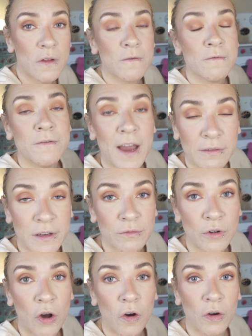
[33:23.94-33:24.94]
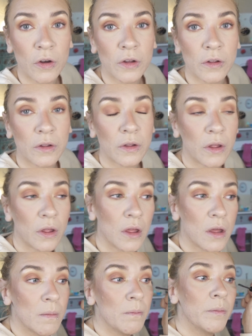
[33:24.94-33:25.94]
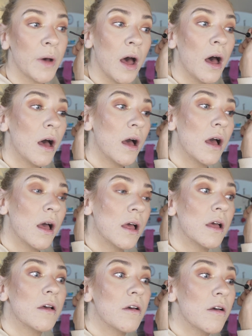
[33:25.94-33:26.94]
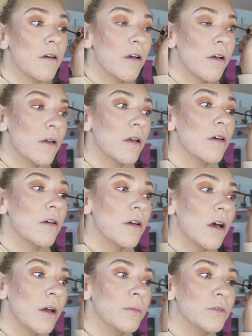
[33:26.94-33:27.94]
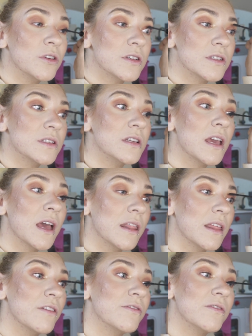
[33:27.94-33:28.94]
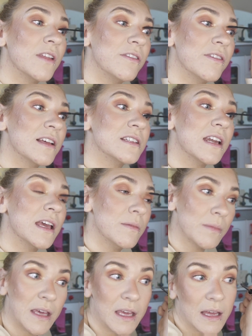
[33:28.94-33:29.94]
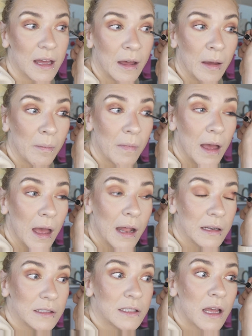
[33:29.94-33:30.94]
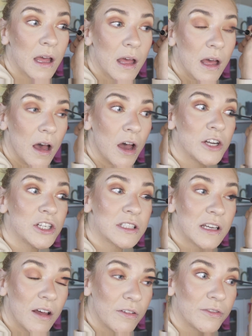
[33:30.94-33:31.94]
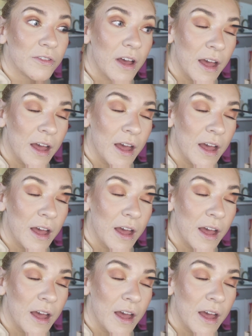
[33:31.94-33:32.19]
very wrong, but I'm just, yeah, they fascinate me, and I just love